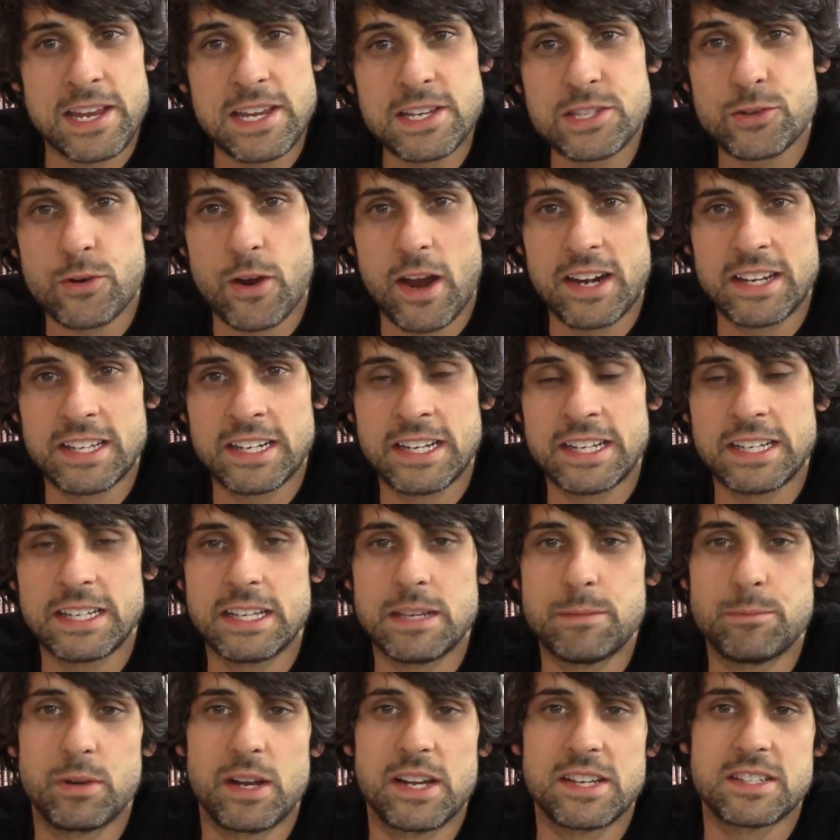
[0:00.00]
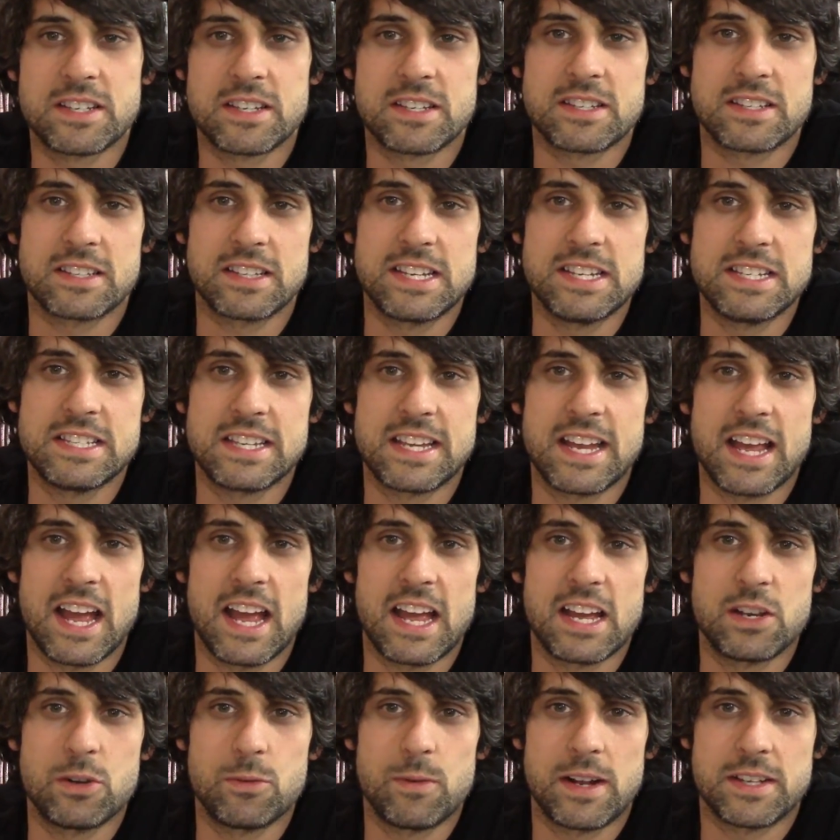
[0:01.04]
He's great in it. He plays this sleazy
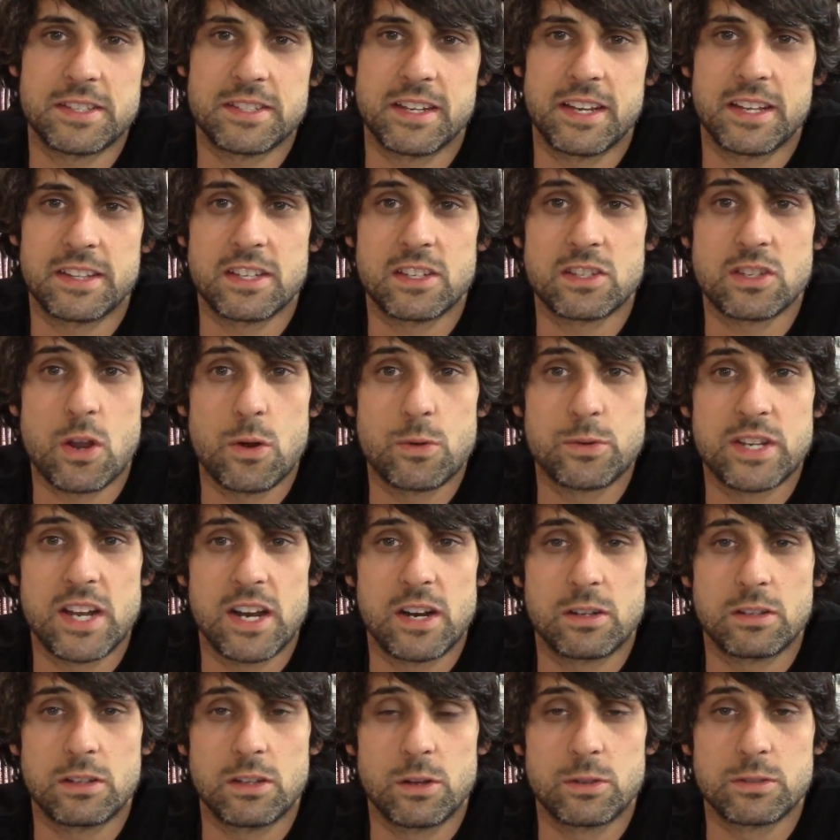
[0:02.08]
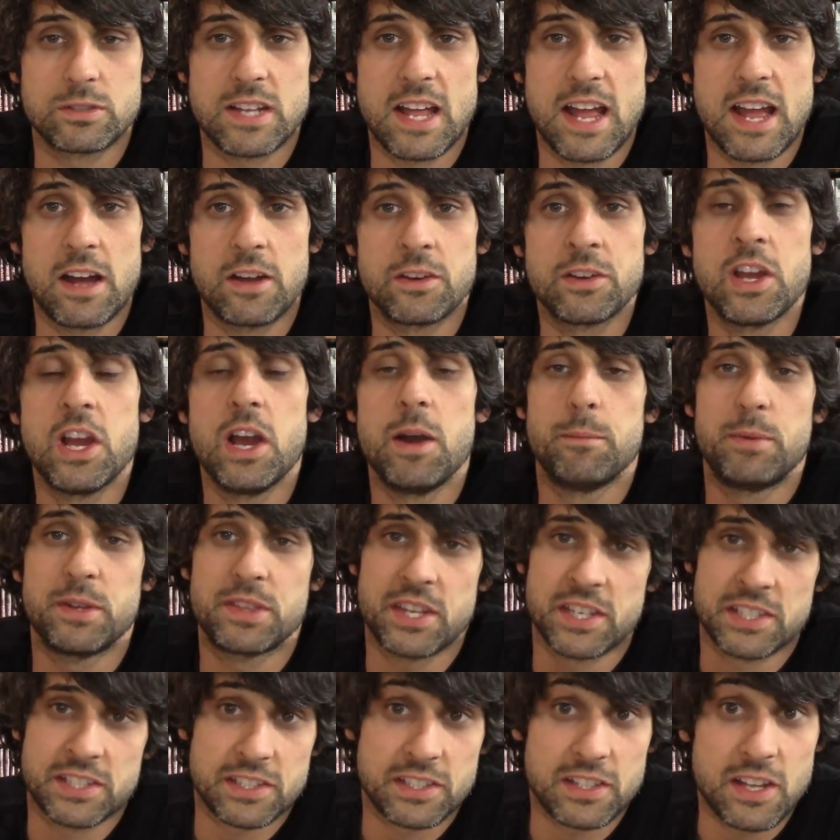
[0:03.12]
guy who wants to get this hotel closed down,
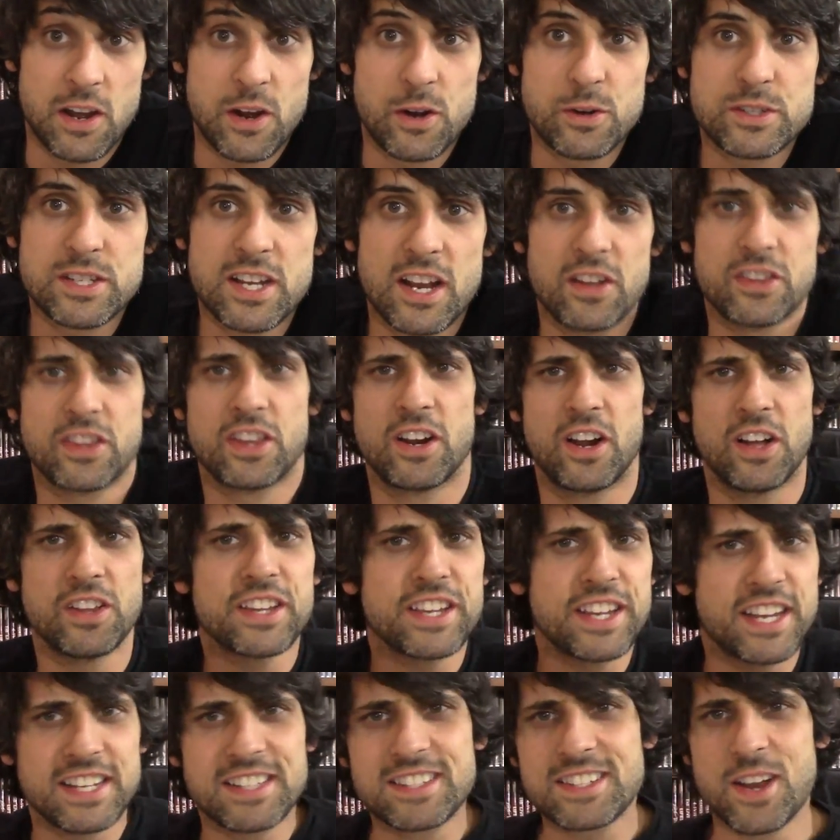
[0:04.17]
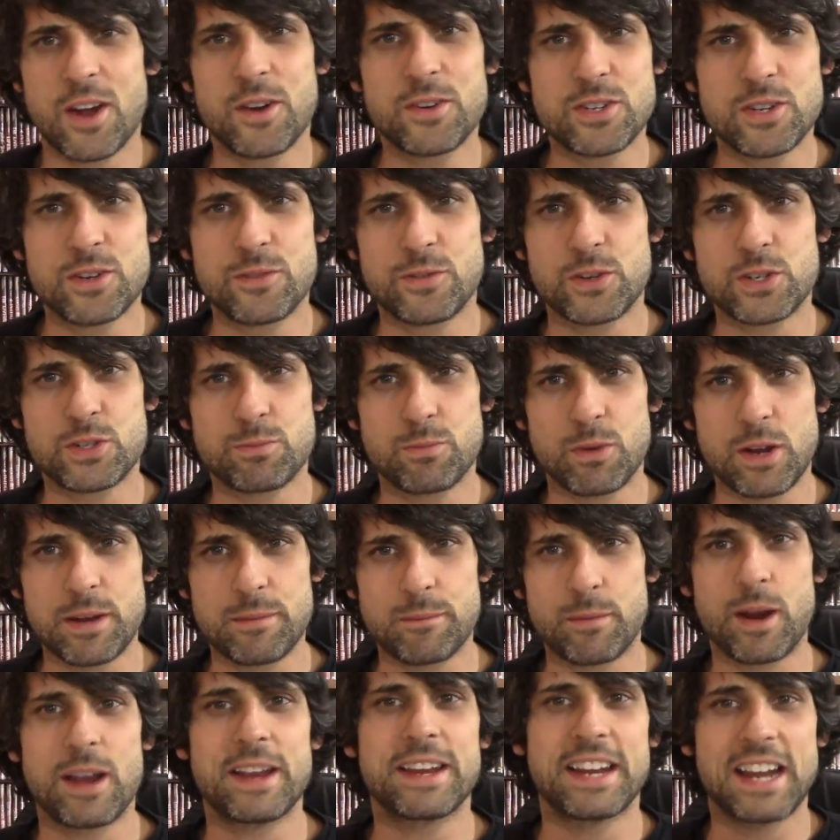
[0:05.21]
but this is the hotel that all the kids go to for
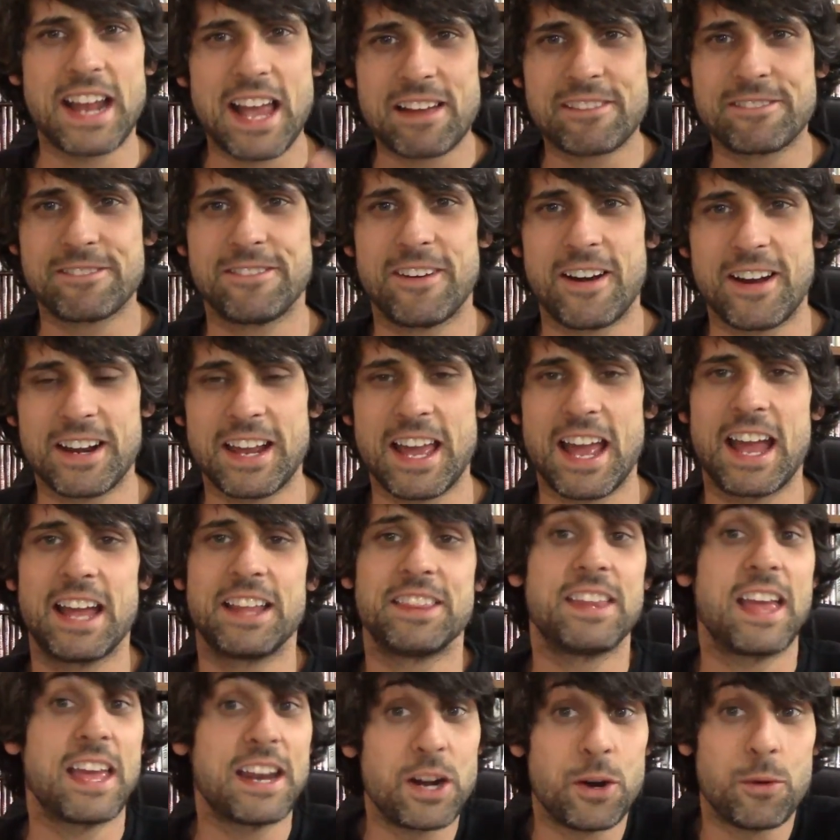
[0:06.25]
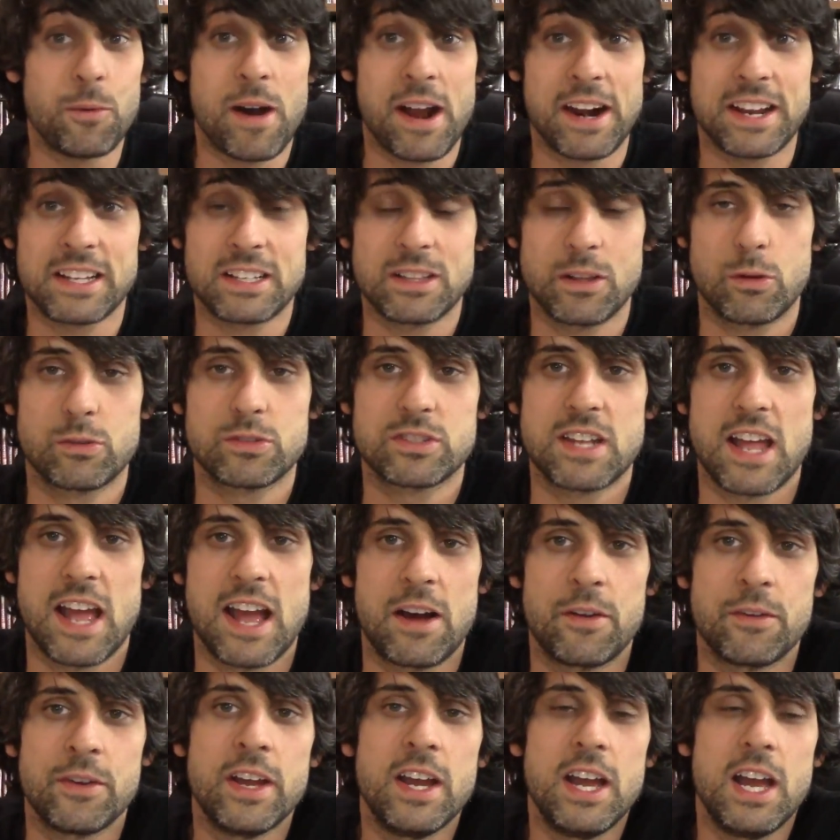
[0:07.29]
spring break and have fun at. They don't want it closed
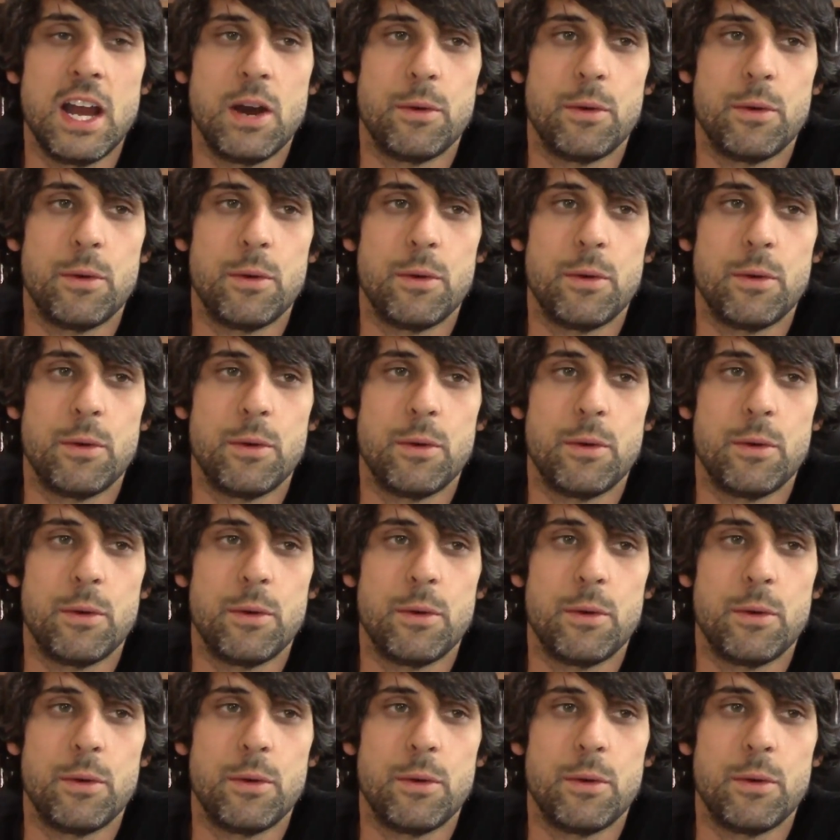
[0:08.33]
down.